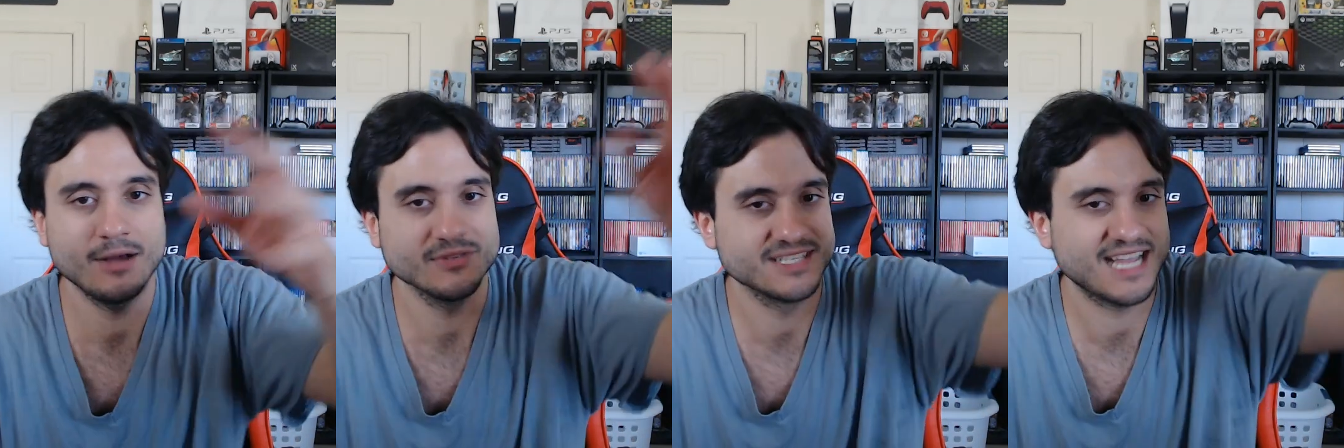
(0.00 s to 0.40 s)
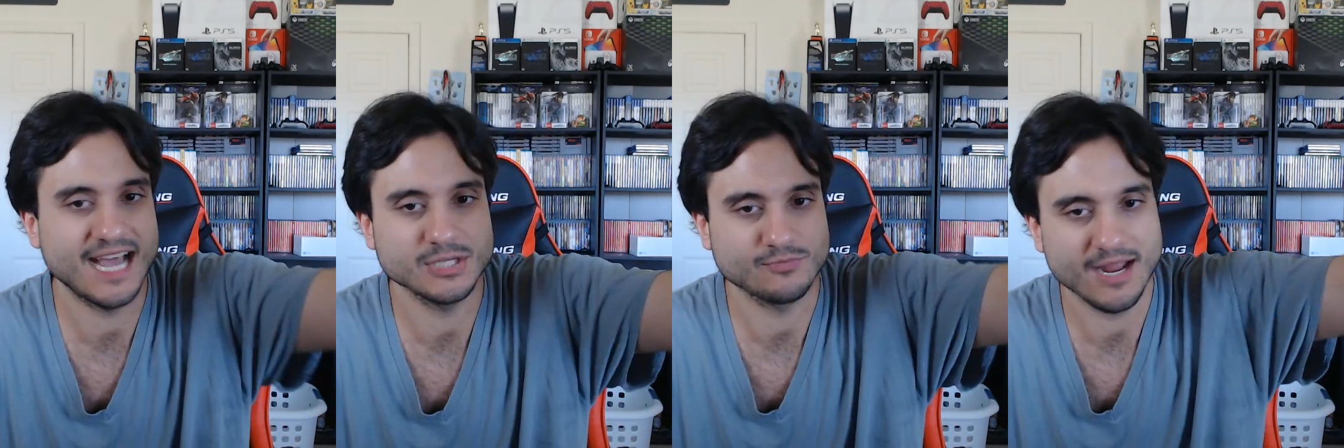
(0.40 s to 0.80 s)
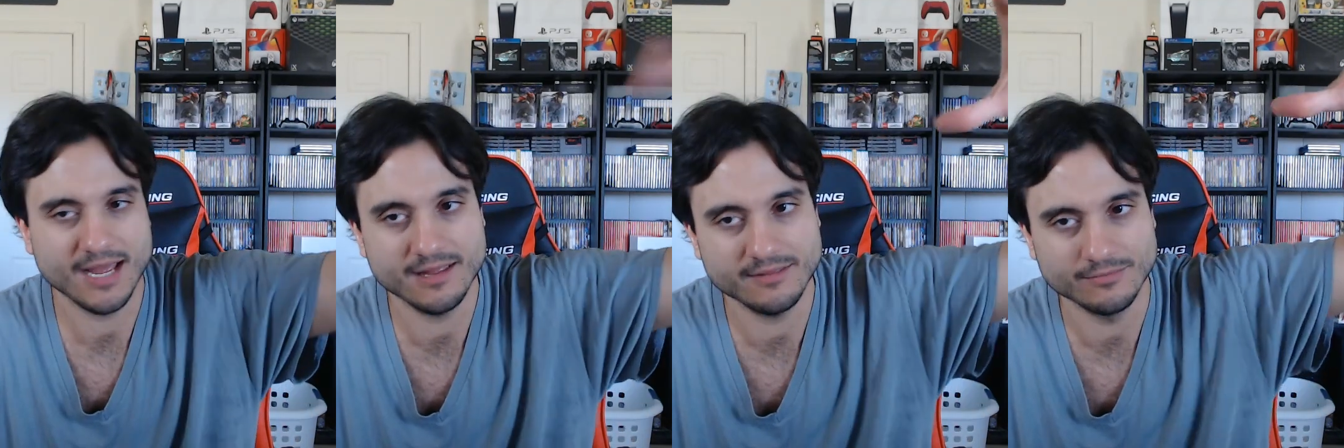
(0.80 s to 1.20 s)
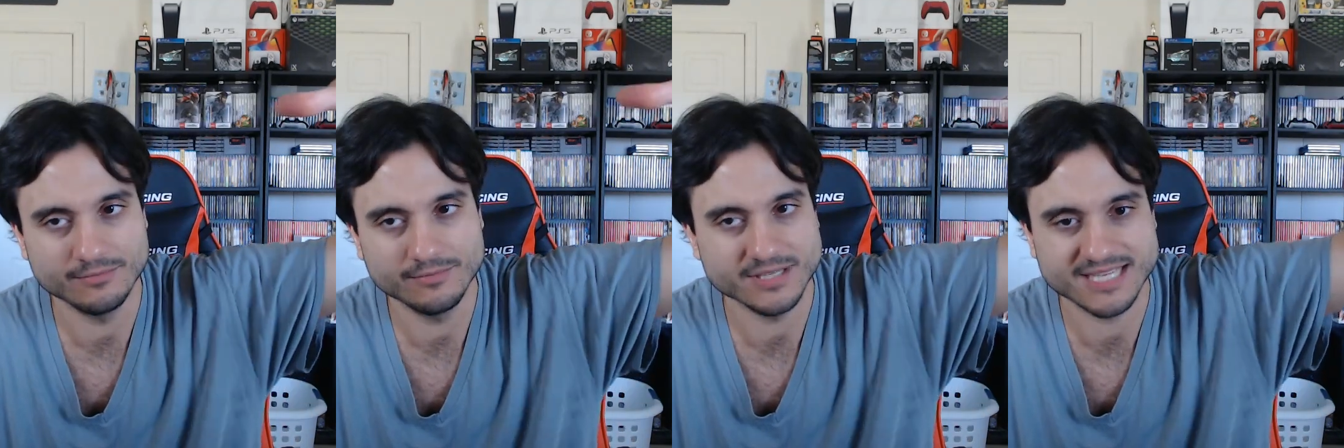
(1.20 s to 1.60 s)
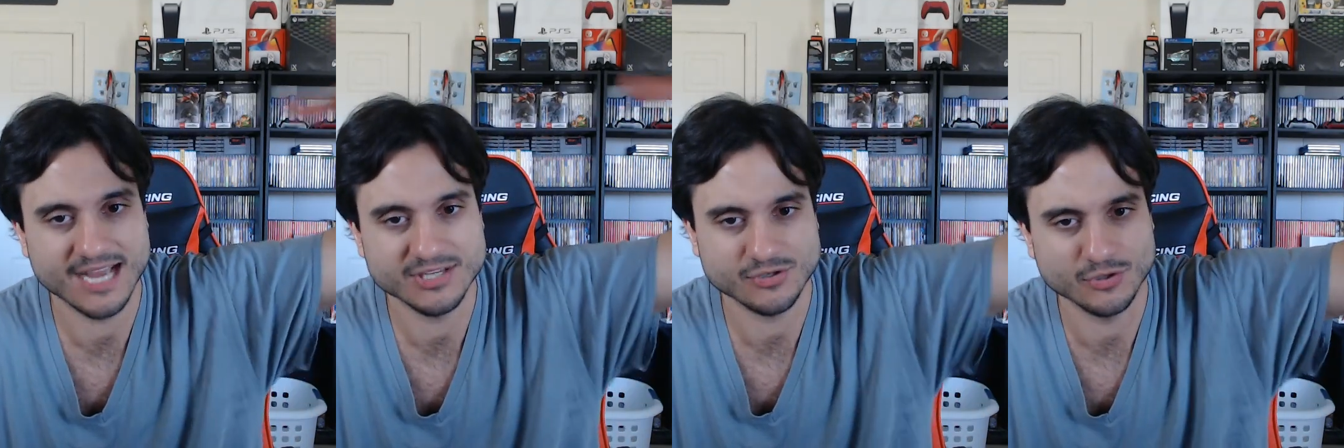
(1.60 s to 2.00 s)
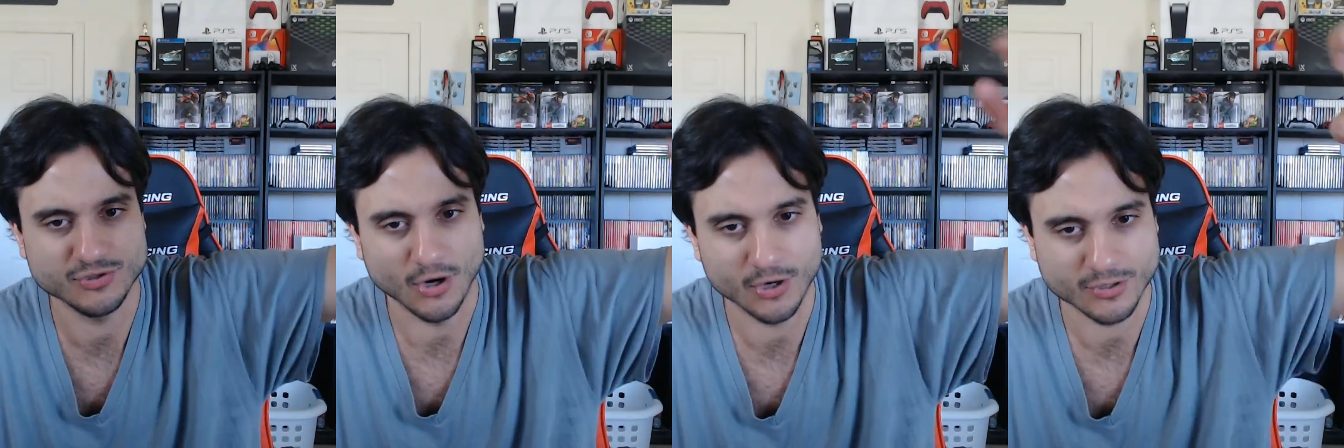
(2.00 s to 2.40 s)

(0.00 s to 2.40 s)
The sky's red. The skies is all dark.